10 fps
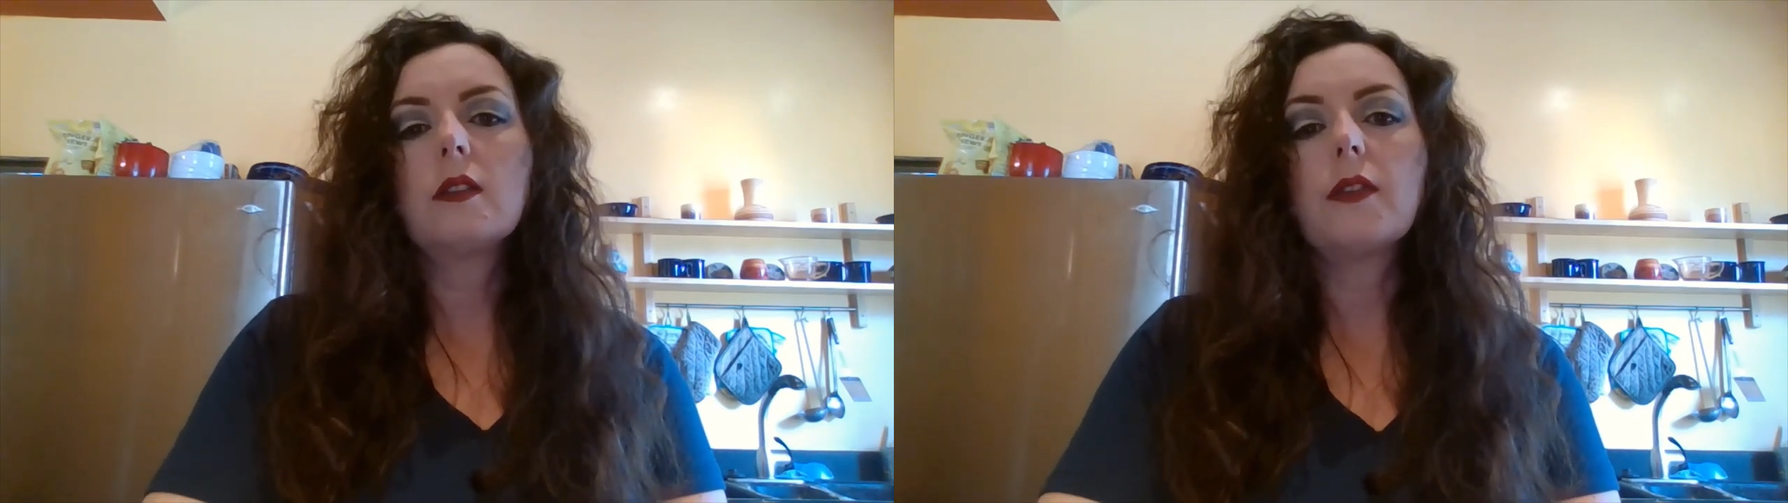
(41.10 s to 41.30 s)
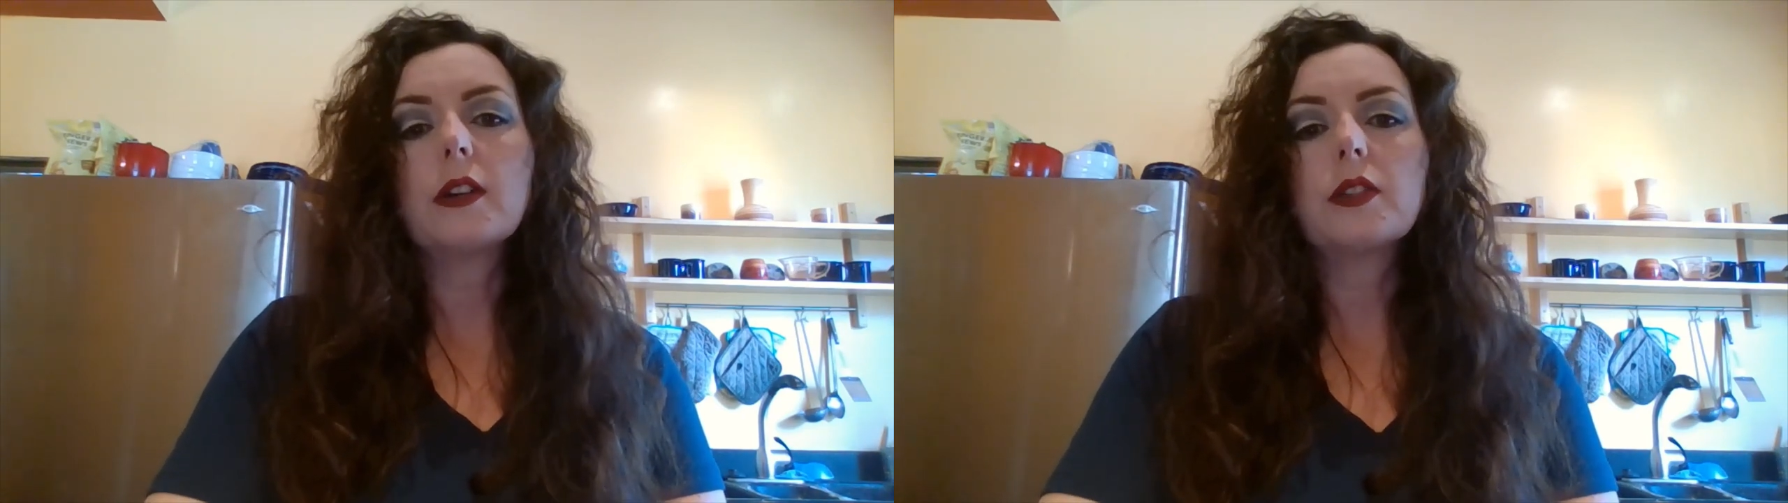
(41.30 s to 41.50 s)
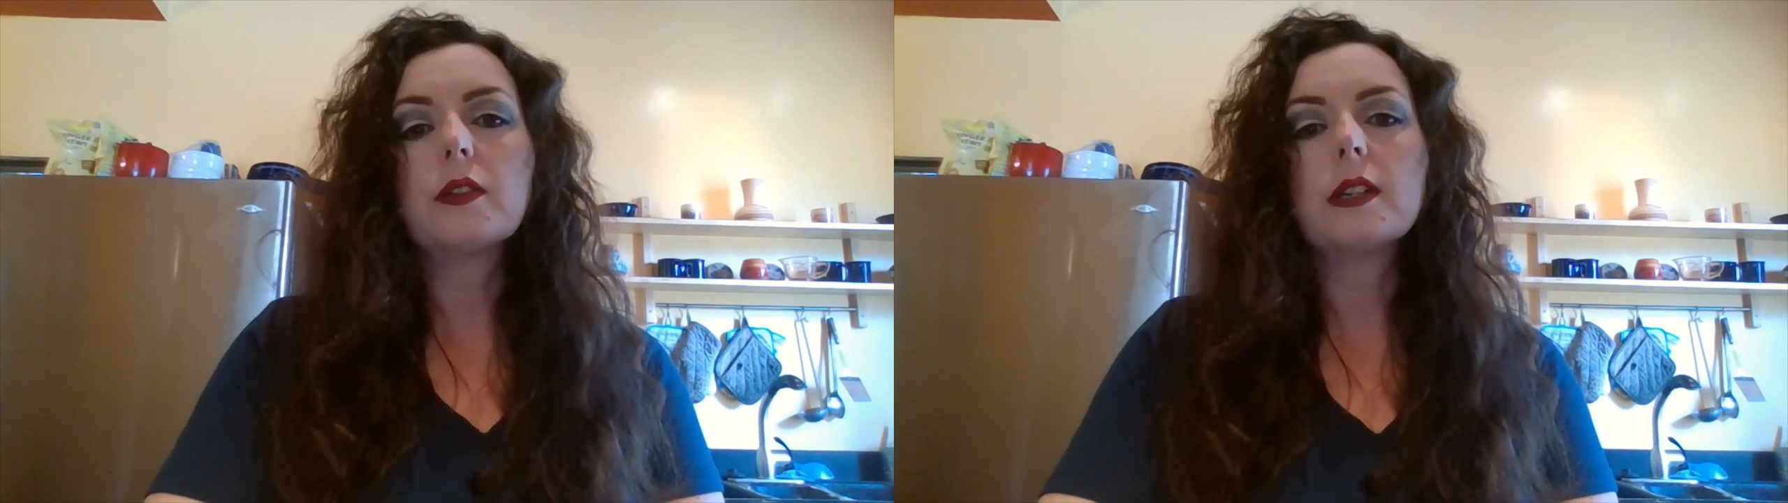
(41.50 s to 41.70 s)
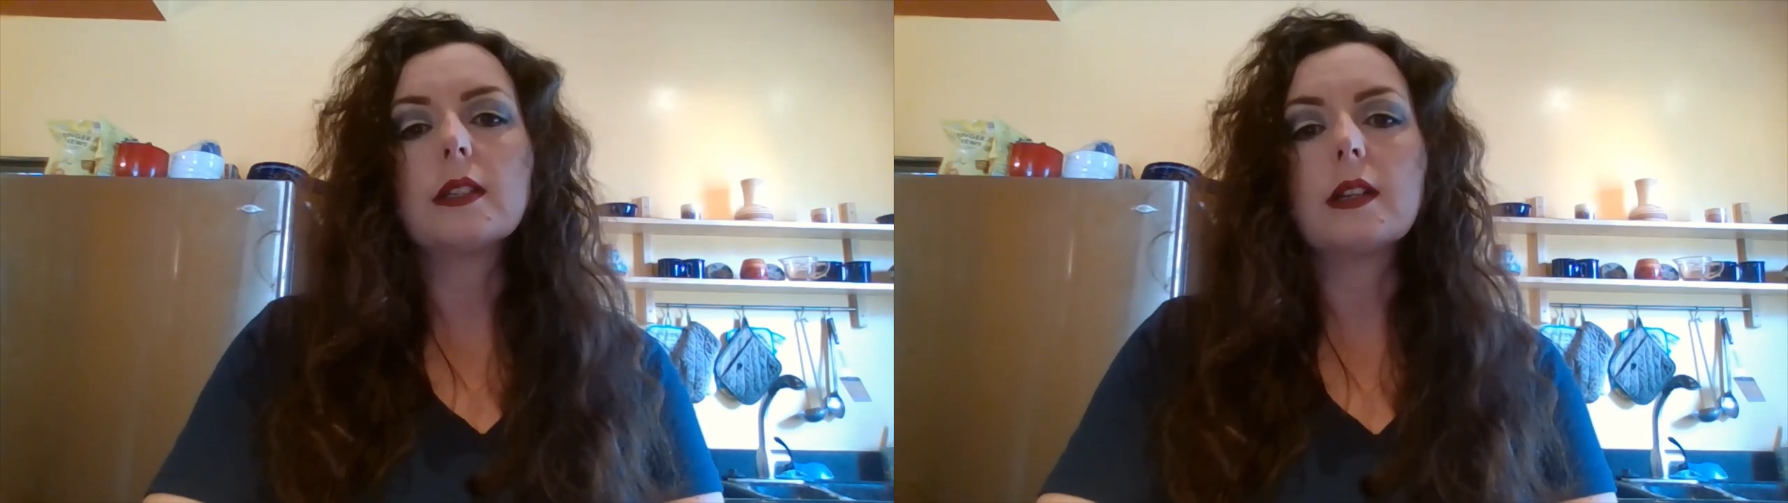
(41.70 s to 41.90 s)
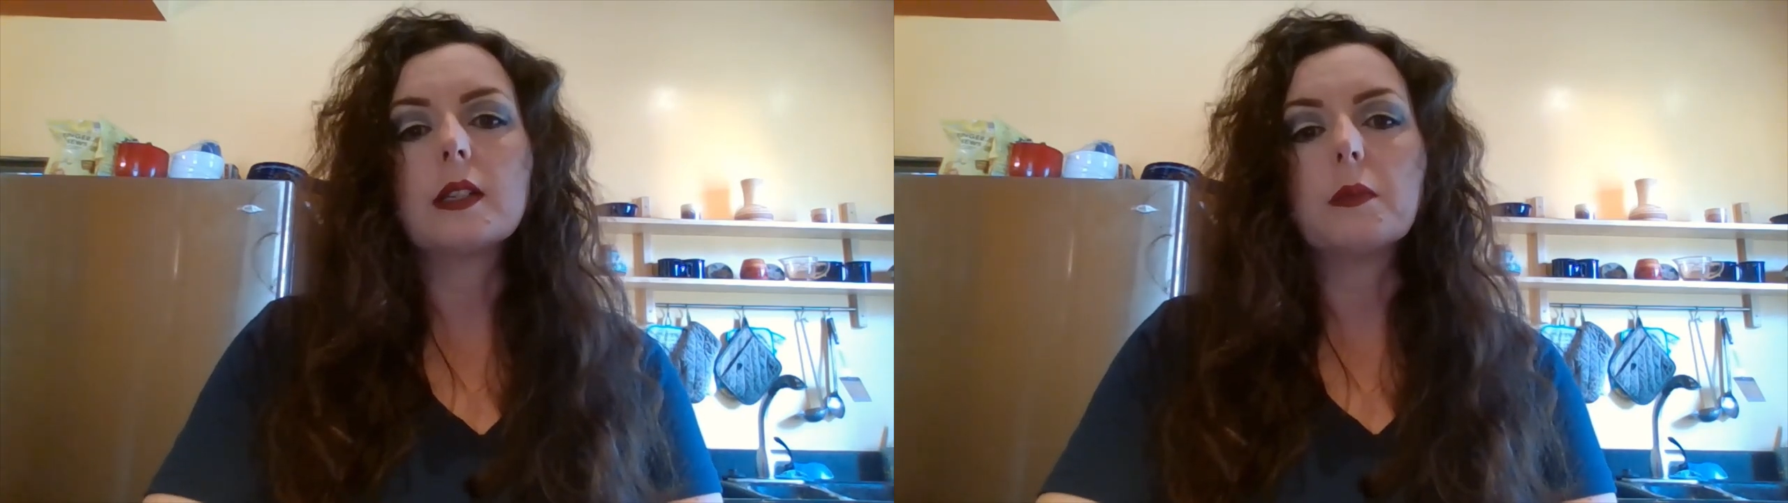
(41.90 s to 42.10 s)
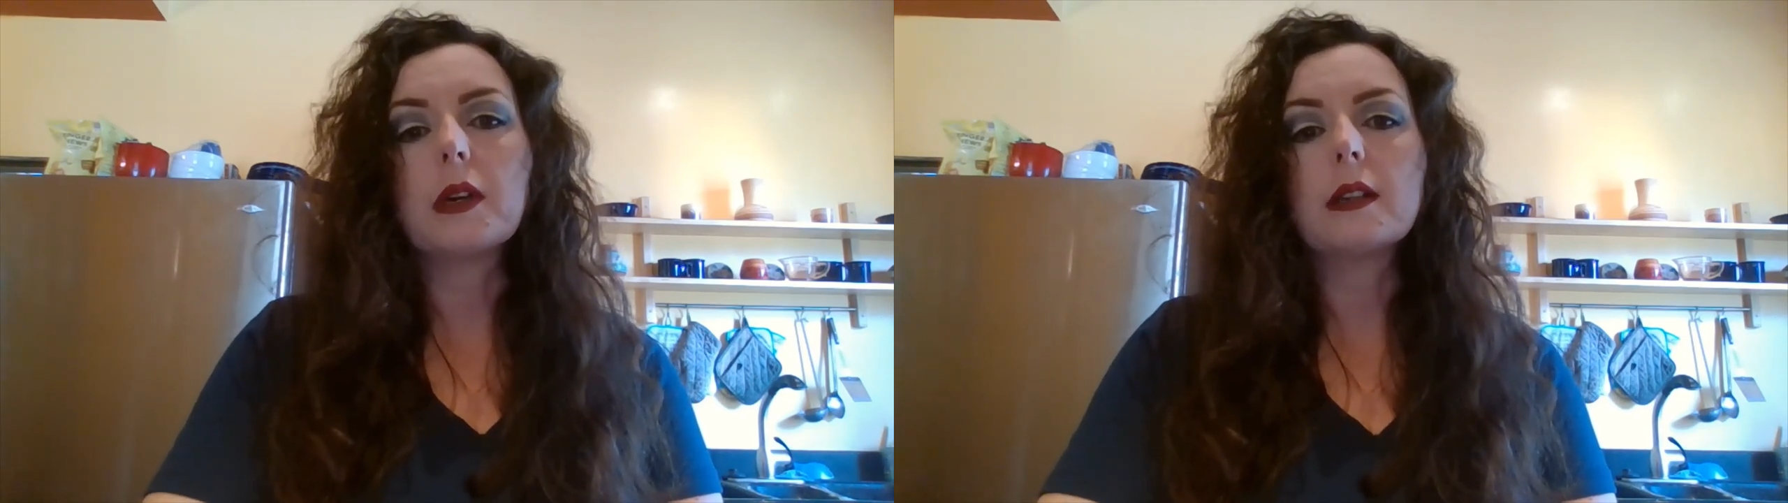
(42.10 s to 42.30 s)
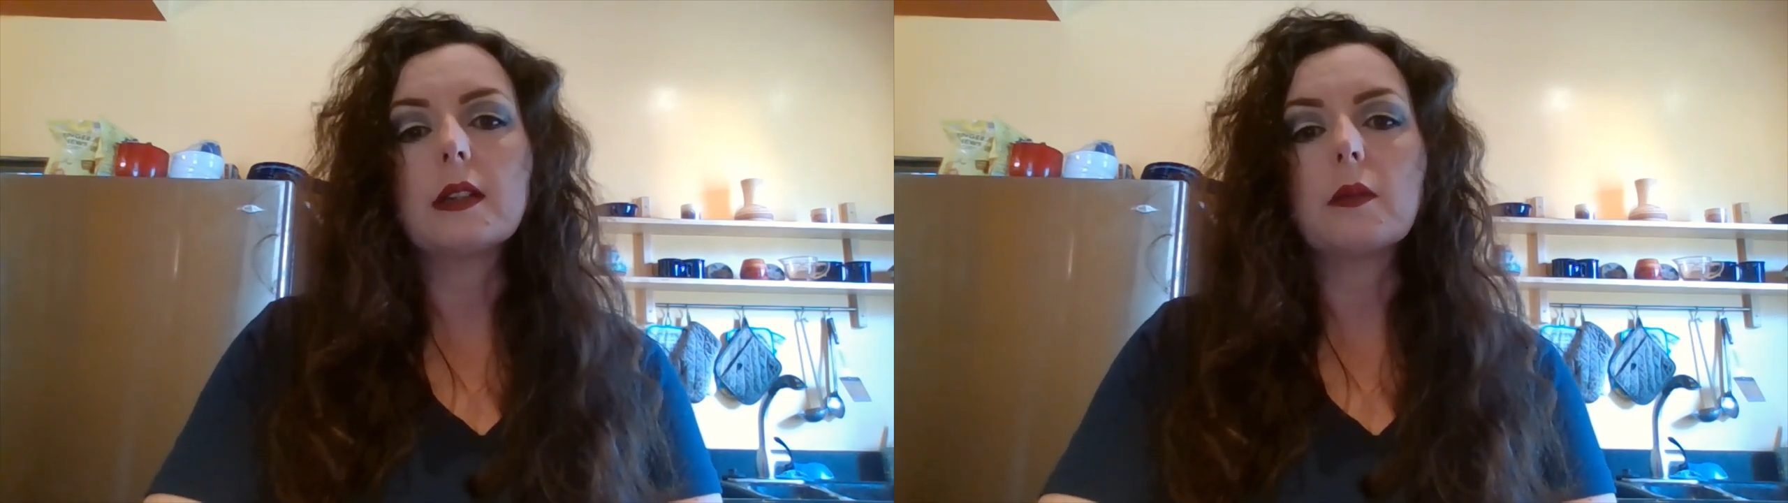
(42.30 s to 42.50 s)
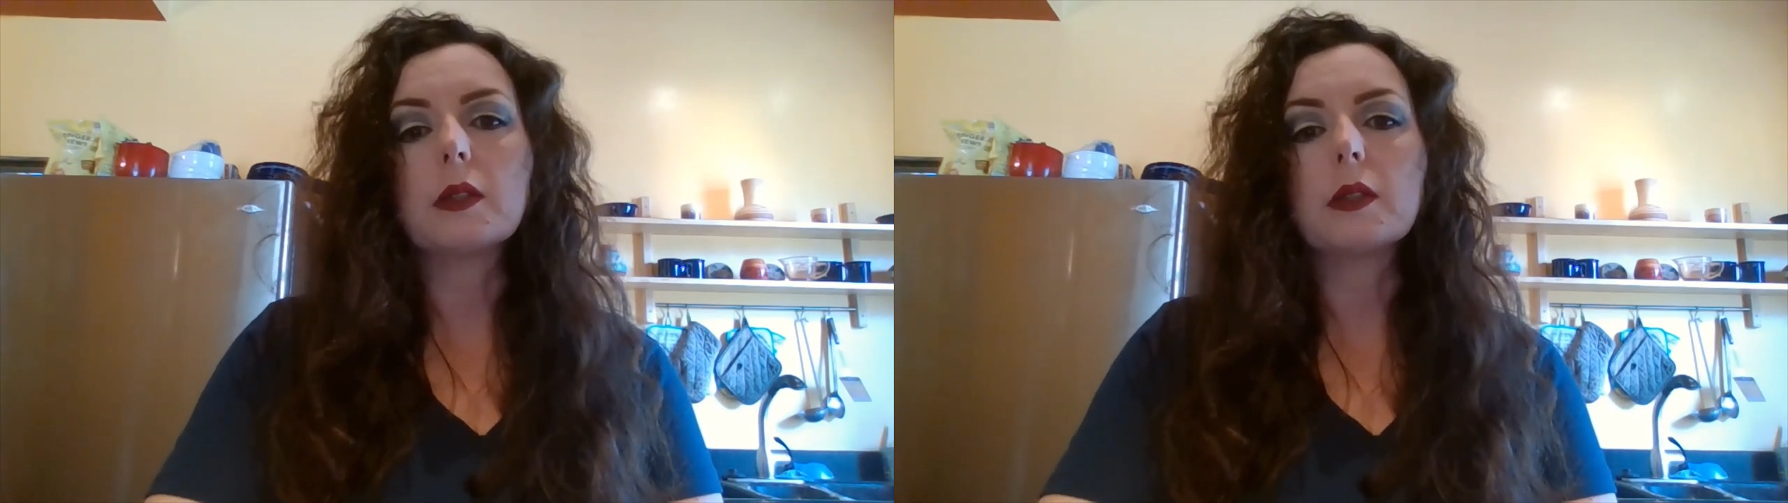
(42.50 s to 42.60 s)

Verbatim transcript: The first reason is because I